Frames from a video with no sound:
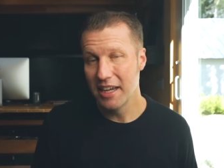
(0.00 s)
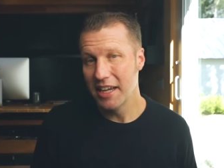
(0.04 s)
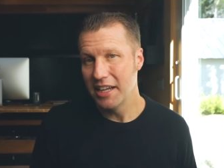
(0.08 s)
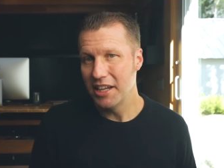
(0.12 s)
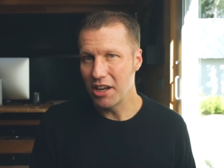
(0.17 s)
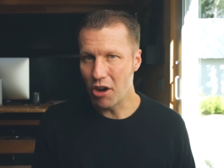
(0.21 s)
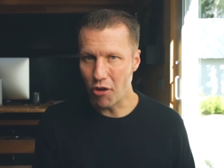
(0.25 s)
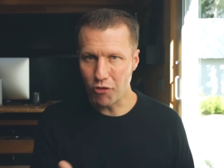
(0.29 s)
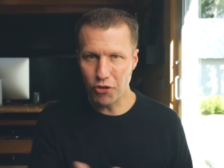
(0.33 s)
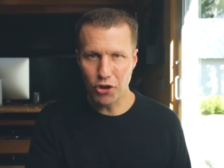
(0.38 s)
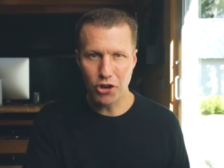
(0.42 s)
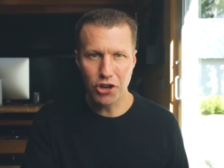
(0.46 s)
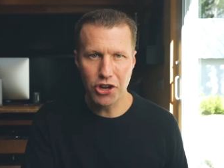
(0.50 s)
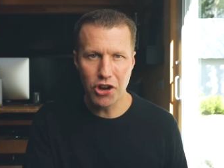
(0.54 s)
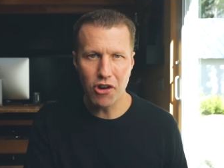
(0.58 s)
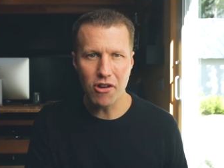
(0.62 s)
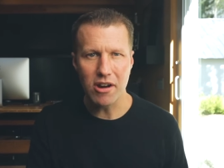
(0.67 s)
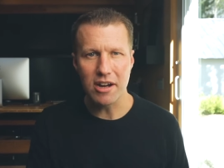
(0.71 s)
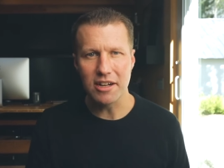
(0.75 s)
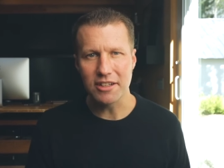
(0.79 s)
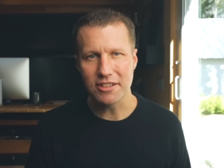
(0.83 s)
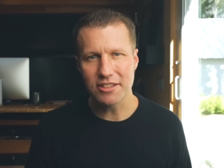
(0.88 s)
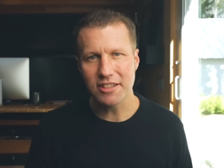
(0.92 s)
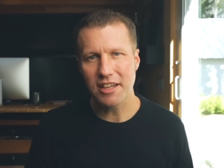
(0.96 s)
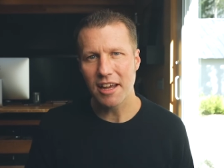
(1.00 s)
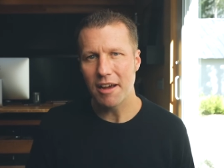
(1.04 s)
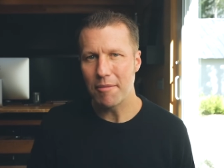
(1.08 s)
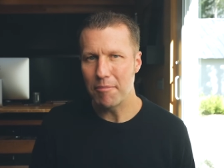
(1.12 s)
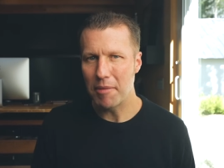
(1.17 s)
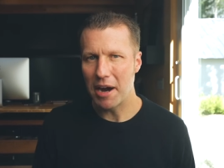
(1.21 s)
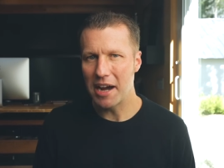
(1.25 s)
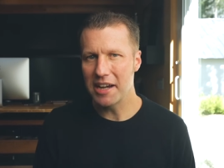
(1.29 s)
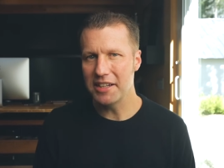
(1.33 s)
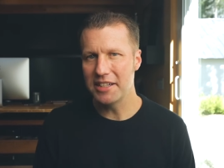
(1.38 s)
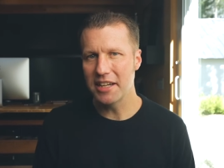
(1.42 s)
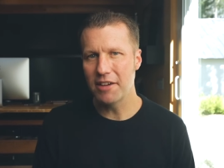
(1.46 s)
Now, if you're curious,
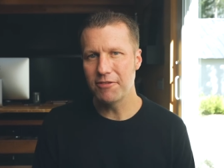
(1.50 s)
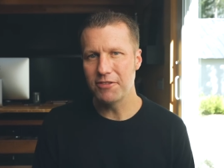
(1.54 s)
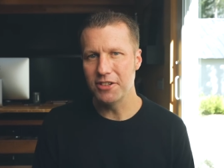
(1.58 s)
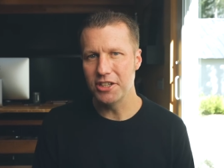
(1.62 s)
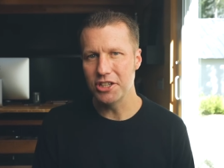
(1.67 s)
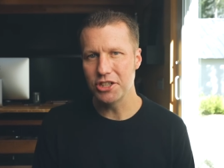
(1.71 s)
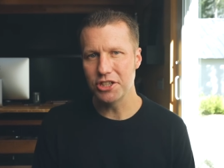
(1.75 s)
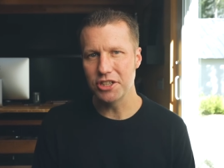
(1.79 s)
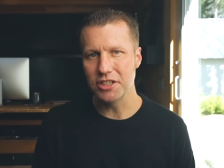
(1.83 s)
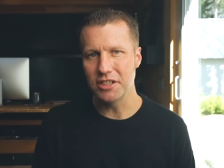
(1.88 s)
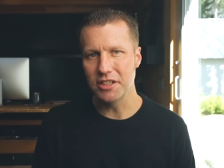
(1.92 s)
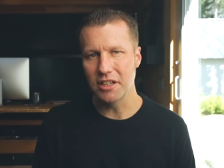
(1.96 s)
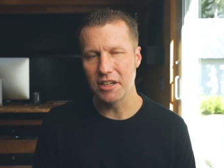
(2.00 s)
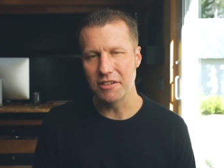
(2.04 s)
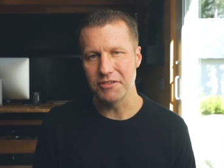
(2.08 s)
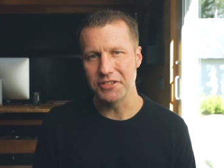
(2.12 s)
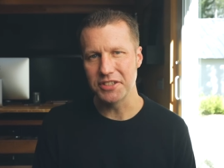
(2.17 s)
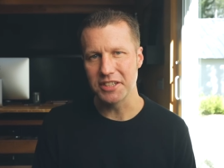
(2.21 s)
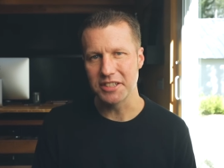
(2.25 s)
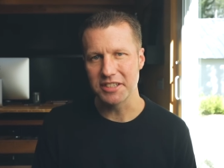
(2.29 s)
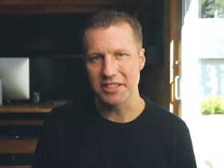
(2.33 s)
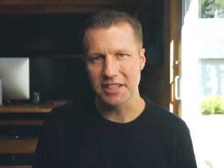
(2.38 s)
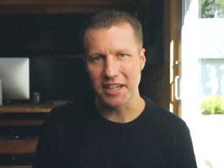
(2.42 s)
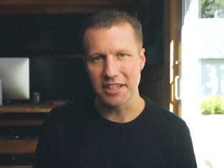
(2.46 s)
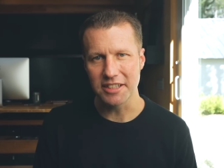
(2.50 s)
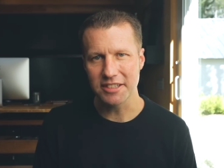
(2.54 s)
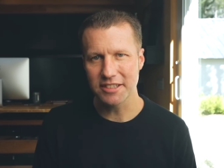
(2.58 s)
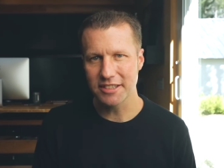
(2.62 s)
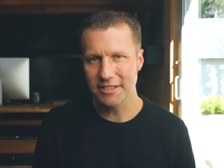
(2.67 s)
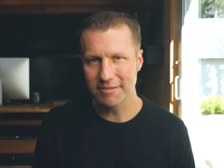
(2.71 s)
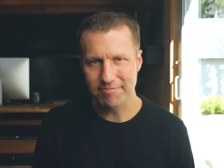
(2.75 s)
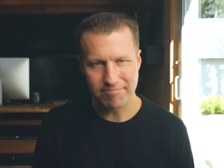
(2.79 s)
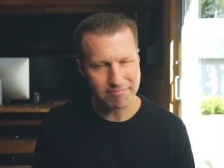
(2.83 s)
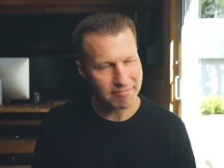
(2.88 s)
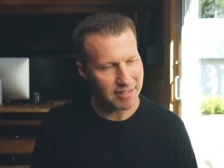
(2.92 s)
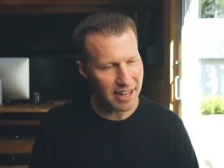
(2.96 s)
my definition of
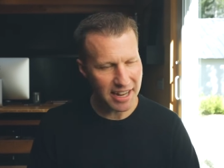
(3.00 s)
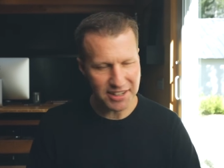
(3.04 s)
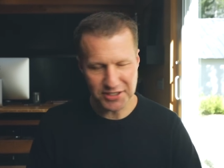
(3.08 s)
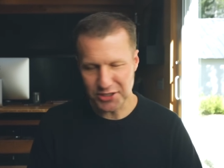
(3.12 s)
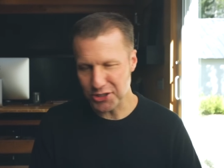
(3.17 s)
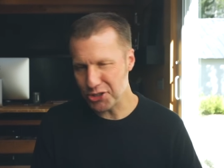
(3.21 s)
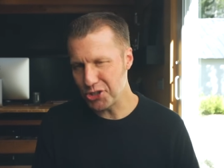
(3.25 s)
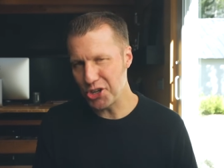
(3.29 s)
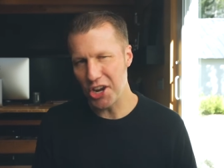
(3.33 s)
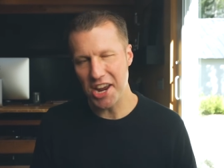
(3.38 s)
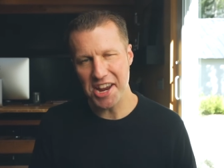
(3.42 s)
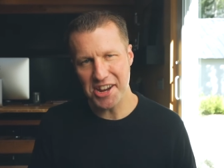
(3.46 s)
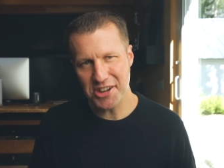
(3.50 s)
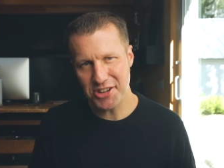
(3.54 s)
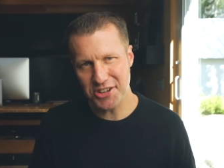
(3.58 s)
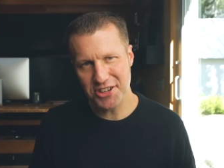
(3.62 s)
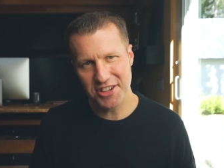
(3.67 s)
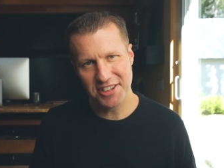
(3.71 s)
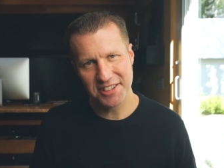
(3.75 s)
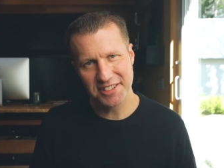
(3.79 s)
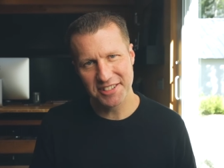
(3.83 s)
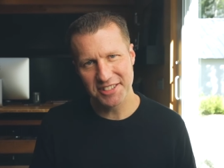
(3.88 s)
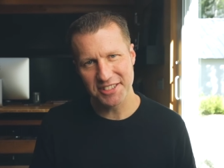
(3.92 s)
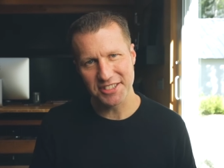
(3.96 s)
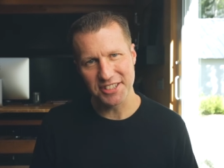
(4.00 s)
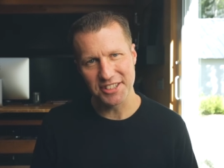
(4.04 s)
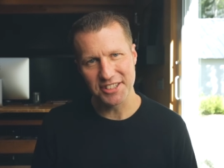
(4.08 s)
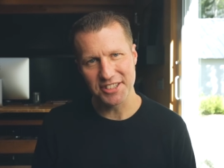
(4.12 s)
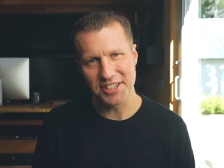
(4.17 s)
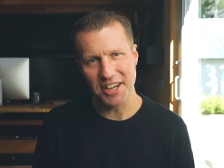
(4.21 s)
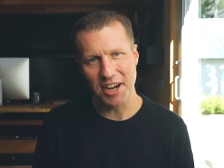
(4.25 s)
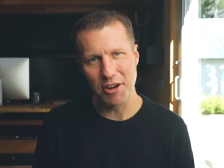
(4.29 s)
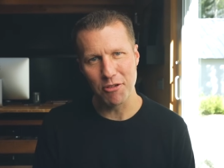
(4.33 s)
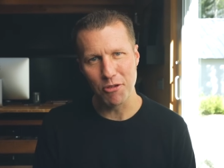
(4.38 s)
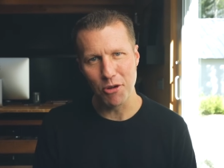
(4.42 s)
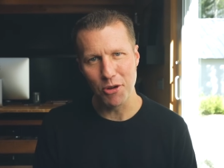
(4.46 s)
success hasn't changed since
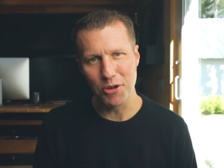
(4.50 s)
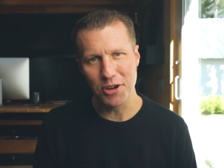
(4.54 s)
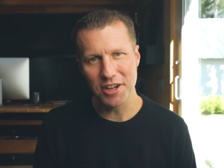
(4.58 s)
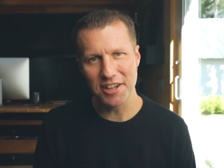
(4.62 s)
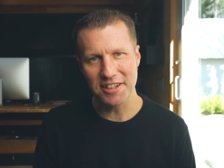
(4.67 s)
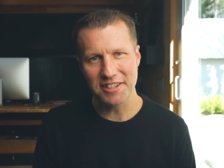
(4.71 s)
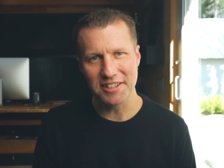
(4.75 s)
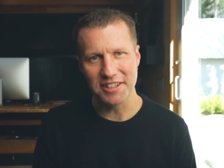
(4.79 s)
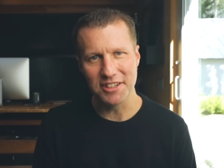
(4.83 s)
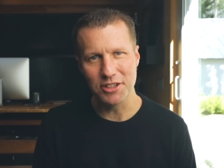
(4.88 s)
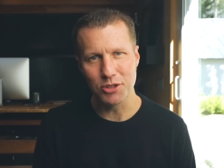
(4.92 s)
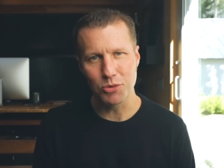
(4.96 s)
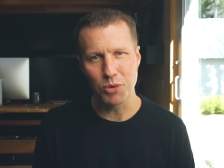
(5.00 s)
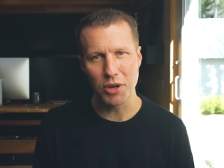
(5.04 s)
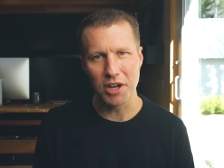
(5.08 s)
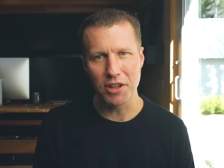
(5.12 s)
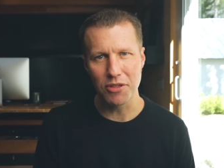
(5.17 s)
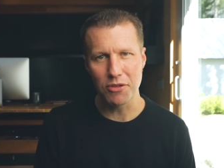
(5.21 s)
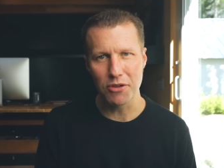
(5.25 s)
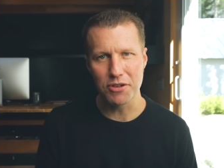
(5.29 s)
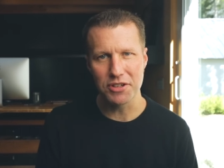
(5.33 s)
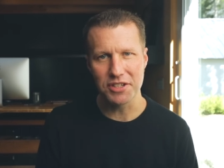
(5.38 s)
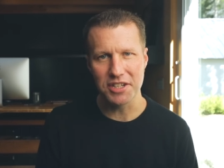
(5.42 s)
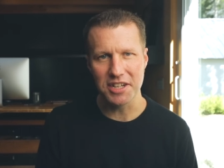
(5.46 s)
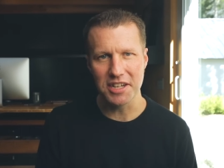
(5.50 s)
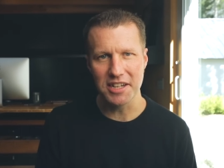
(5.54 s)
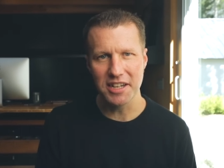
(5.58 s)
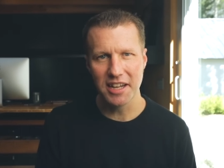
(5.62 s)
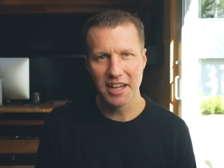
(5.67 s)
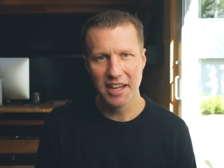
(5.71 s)
I wrote it in 2013.